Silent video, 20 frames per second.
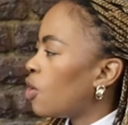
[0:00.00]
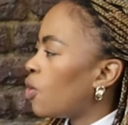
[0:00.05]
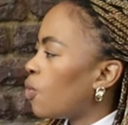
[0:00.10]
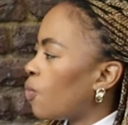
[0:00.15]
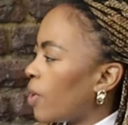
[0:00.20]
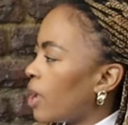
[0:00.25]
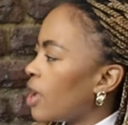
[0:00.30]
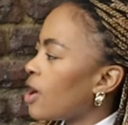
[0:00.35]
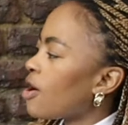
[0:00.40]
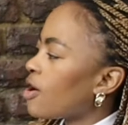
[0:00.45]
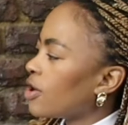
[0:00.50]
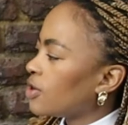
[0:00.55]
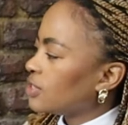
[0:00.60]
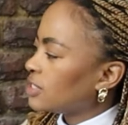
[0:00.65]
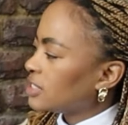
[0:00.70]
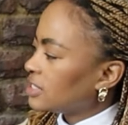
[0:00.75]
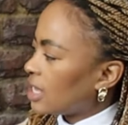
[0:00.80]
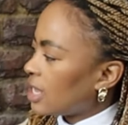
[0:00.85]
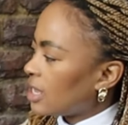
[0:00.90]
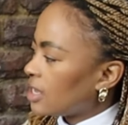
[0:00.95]
Where are you
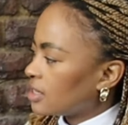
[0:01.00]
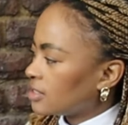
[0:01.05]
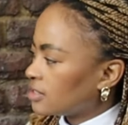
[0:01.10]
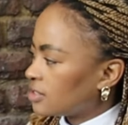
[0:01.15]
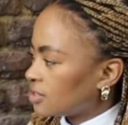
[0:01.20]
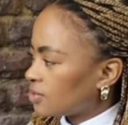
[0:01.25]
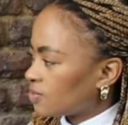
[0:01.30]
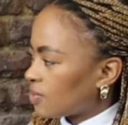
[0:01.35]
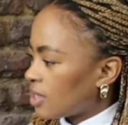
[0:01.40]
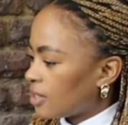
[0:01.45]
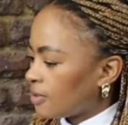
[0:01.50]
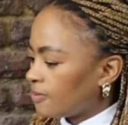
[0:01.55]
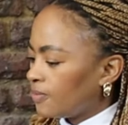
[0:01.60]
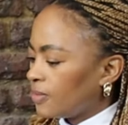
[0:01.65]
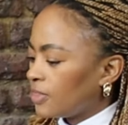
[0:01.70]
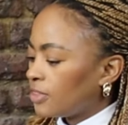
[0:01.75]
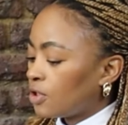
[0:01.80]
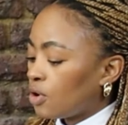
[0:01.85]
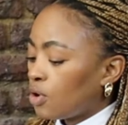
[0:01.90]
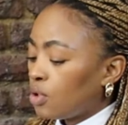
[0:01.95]
saying it mm, as well? Mm,
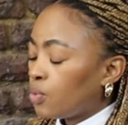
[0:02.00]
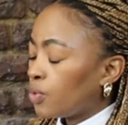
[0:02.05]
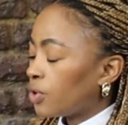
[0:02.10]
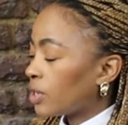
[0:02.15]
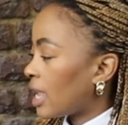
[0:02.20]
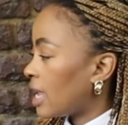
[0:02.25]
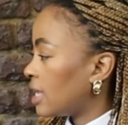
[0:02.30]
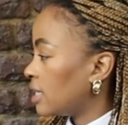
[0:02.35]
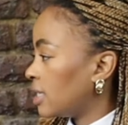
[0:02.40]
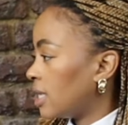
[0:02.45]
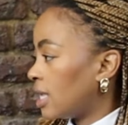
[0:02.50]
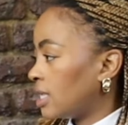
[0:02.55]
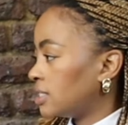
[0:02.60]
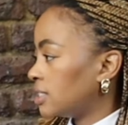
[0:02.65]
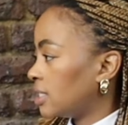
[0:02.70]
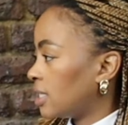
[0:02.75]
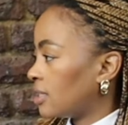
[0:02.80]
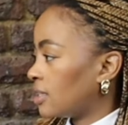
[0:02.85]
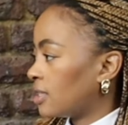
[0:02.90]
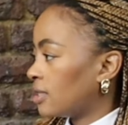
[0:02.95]
they mm. all work hand in hand
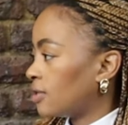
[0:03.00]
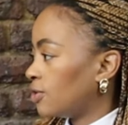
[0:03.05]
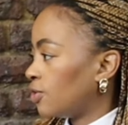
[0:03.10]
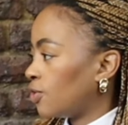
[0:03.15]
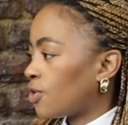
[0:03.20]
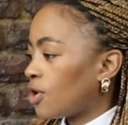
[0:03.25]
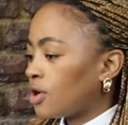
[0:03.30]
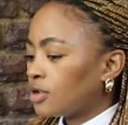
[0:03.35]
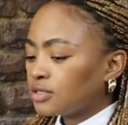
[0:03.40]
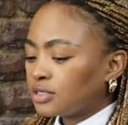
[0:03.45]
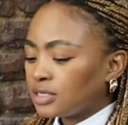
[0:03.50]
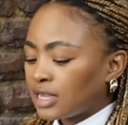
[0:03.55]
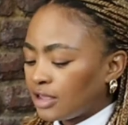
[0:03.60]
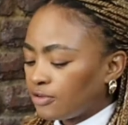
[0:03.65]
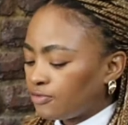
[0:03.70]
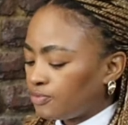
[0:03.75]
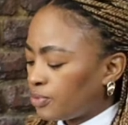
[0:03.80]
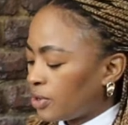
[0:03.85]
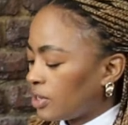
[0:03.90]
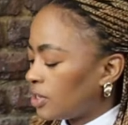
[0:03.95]
together. You can't
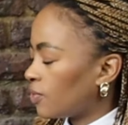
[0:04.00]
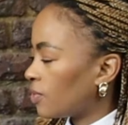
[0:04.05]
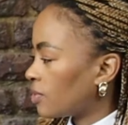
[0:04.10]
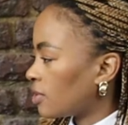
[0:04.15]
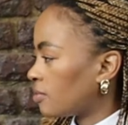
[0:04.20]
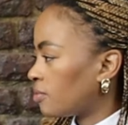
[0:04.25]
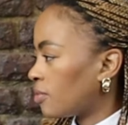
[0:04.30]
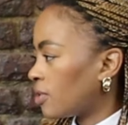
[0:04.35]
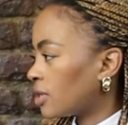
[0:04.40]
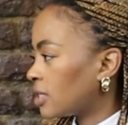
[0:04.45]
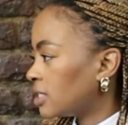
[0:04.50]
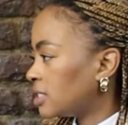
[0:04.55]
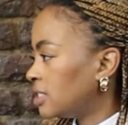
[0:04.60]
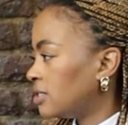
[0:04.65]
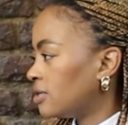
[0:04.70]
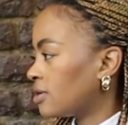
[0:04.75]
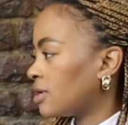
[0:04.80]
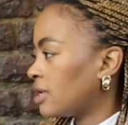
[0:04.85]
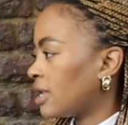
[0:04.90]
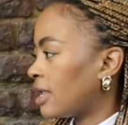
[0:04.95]
have branding without
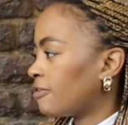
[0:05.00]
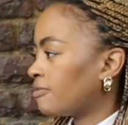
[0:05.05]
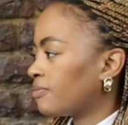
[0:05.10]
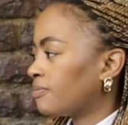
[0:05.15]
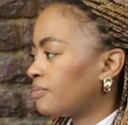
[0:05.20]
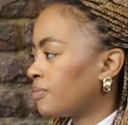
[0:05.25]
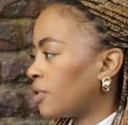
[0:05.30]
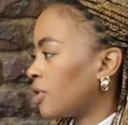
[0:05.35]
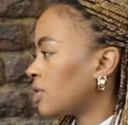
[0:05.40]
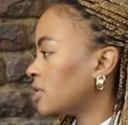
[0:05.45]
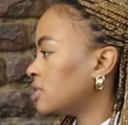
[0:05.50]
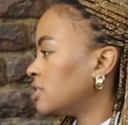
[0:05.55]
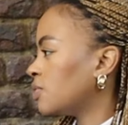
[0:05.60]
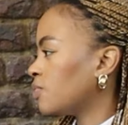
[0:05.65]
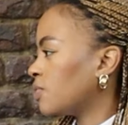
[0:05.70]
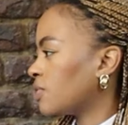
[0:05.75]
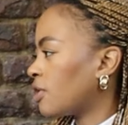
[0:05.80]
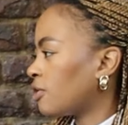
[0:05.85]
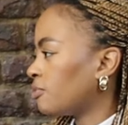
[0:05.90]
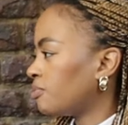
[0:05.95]
marketing. You yeah. can't have
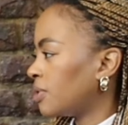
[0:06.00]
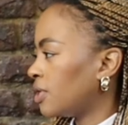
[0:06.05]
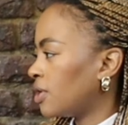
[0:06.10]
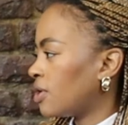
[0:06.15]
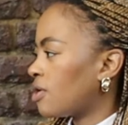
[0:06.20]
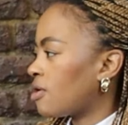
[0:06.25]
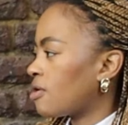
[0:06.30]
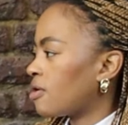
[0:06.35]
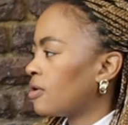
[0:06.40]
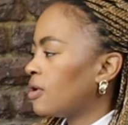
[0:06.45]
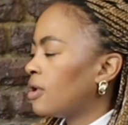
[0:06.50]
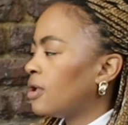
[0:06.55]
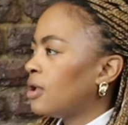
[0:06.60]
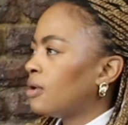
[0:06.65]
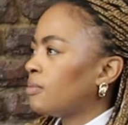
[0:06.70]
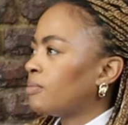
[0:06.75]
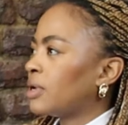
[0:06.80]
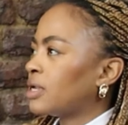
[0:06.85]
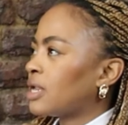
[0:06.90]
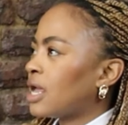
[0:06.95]
marketing without PR. Yeah, yeah.
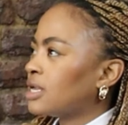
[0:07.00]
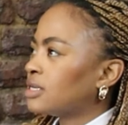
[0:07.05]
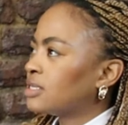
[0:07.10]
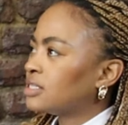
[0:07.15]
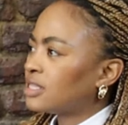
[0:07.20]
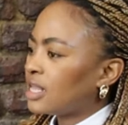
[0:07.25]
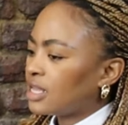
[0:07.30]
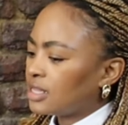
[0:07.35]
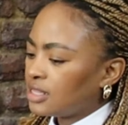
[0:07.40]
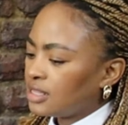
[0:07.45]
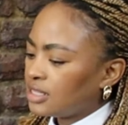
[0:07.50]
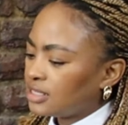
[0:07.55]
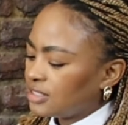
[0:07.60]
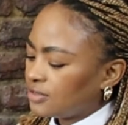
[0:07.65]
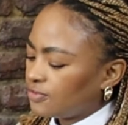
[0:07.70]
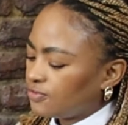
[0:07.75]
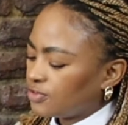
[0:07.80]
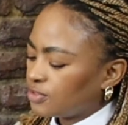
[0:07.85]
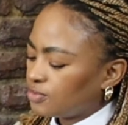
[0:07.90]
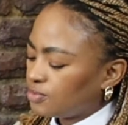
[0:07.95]
But understanding the
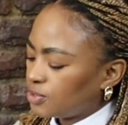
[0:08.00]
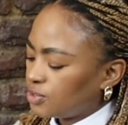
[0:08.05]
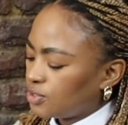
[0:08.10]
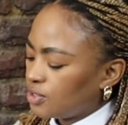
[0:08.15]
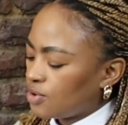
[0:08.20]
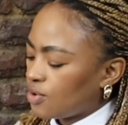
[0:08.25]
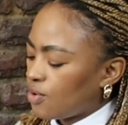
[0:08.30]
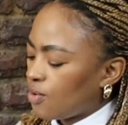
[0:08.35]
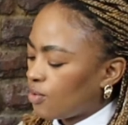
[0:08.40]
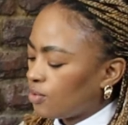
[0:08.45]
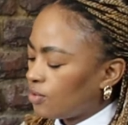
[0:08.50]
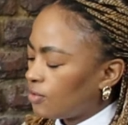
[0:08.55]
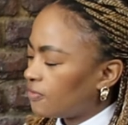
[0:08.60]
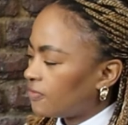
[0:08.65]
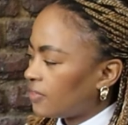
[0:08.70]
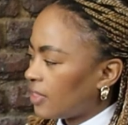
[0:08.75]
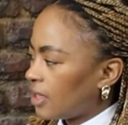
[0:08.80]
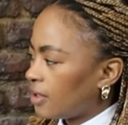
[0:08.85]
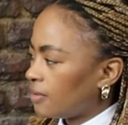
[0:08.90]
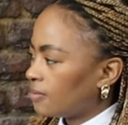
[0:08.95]
difference between all
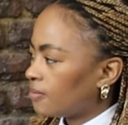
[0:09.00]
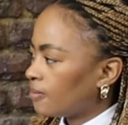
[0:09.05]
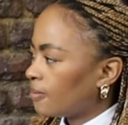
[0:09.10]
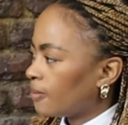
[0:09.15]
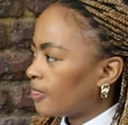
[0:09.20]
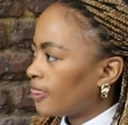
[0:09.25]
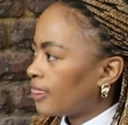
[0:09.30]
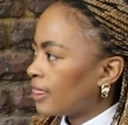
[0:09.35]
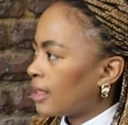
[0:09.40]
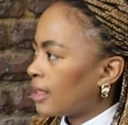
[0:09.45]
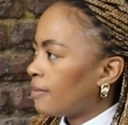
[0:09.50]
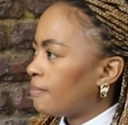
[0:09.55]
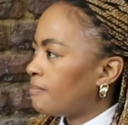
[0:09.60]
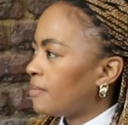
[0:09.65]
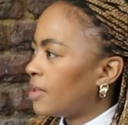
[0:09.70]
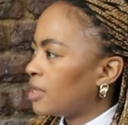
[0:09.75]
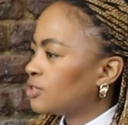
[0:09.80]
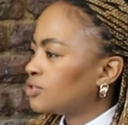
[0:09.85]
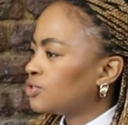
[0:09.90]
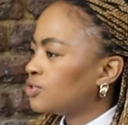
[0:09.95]
of them
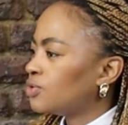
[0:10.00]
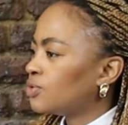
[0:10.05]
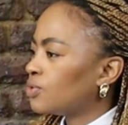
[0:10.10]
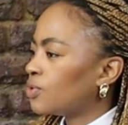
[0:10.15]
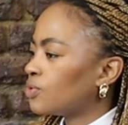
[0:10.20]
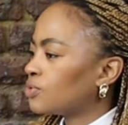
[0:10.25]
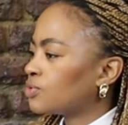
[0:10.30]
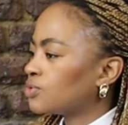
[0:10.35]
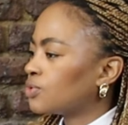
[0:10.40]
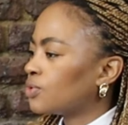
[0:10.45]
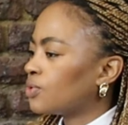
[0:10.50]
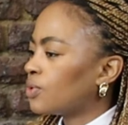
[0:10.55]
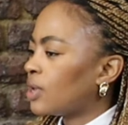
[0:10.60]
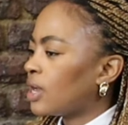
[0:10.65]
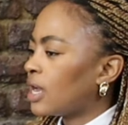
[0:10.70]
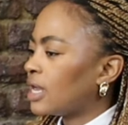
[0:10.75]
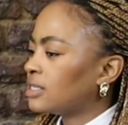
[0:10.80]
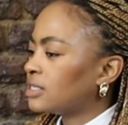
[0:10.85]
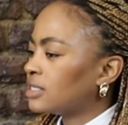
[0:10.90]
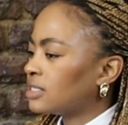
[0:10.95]
makes you also
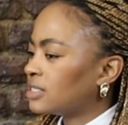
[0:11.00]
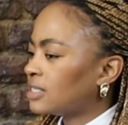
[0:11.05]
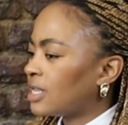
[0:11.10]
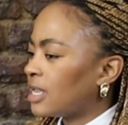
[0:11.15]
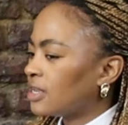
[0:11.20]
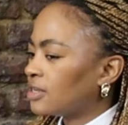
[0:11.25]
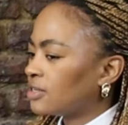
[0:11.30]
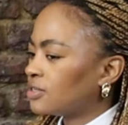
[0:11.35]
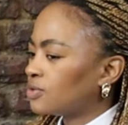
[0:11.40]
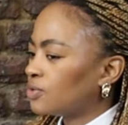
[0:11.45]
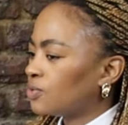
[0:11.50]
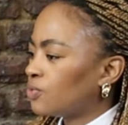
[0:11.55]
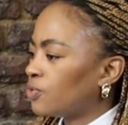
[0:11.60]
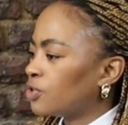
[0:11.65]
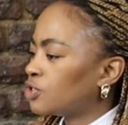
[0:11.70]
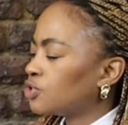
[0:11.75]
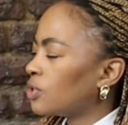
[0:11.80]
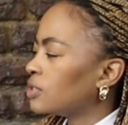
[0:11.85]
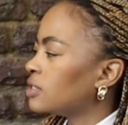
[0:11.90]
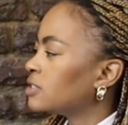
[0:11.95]
understand
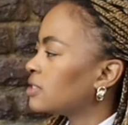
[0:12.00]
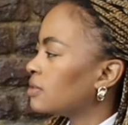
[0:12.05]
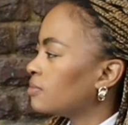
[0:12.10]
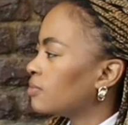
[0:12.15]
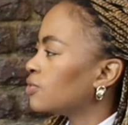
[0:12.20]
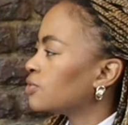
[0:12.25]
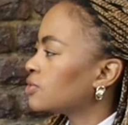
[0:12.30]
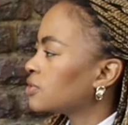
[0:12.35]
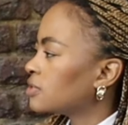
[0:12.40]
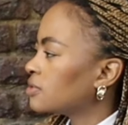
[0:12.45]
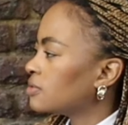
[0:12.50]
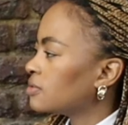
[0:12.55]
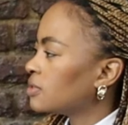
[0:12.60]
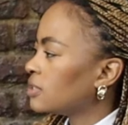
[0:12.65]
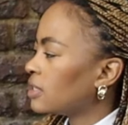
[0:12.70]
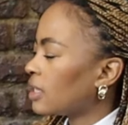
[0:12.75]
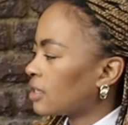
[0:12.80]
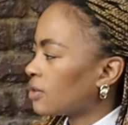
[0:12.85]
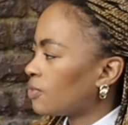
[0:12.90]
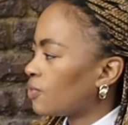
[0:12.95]
which one is the most
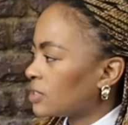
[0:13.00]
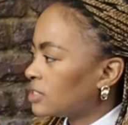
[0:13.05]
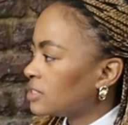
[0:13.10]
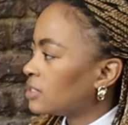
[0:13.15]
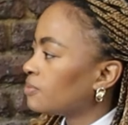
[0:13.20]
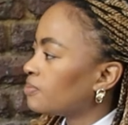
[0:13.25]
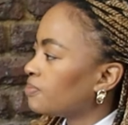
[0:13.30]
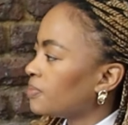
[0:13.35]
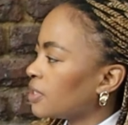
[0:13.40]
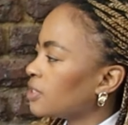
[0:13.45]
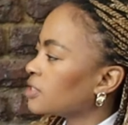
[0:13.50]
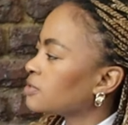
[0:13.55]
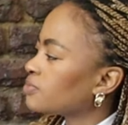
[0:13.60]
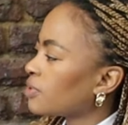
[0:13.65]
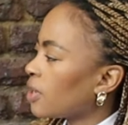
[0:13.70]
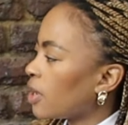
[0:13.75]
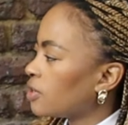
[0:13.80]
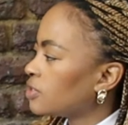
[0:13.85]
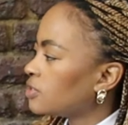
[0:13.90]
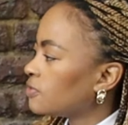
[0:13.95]
like what's the biggest
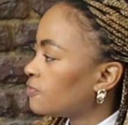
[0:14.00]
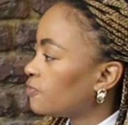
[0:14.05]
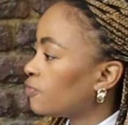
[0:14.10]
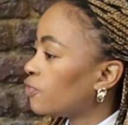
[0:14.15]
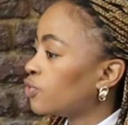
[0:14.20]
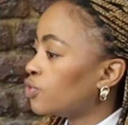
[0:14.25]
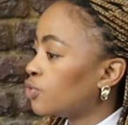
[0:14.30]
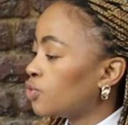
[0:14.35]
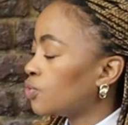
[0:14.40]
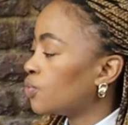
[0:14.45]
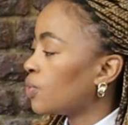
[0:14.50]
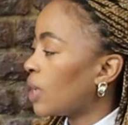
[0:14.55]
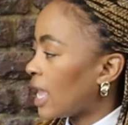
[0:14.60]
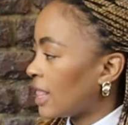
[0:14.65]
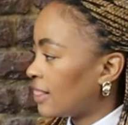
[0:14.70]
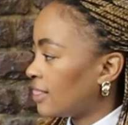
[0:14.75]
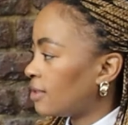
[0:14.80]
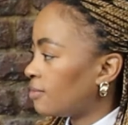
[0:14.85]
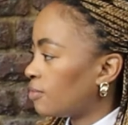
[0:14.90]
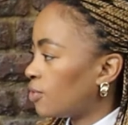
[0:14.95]
priority for you
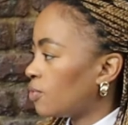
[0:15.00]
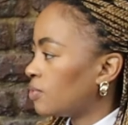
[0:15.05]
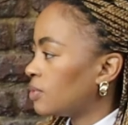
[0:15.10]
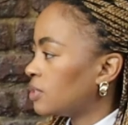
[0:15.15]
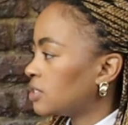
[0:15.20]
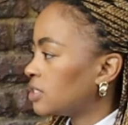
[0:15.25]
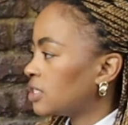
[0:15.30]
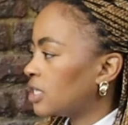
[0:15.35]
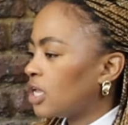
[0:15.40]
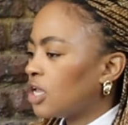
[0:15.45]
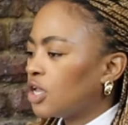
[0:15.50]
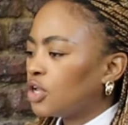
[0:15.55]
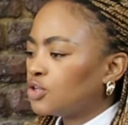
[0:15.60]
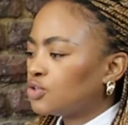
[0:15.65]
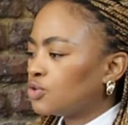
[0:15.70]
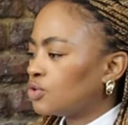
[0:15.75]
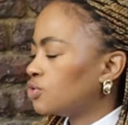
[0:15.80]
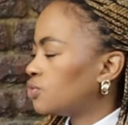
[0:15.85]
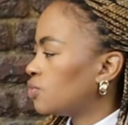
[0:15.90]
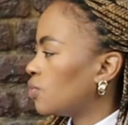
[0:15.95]
at the moment. Right.
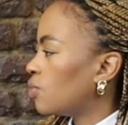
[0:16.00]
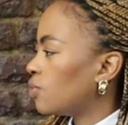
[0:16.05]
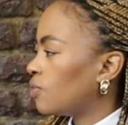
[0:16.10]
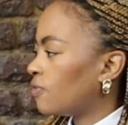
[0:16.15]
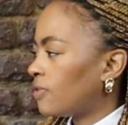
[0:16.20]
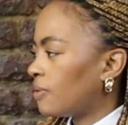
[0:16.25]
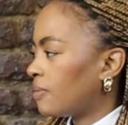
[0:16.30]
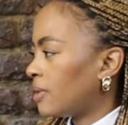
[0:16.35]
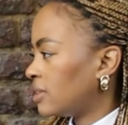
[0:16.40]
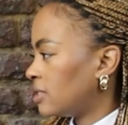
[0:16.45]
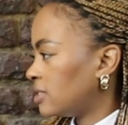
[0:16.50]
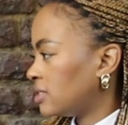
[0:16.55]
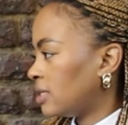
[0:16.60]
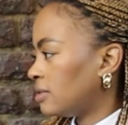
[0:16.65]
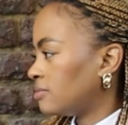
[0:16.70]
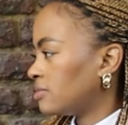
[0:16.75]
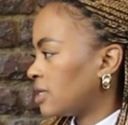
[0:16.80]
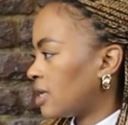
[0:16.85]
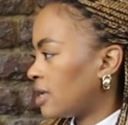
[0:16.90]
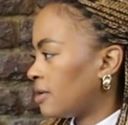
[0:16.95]
Don't do all of them at the
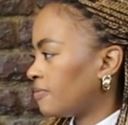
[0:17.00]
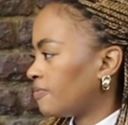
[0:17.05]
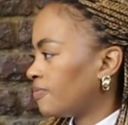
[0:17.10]
same time.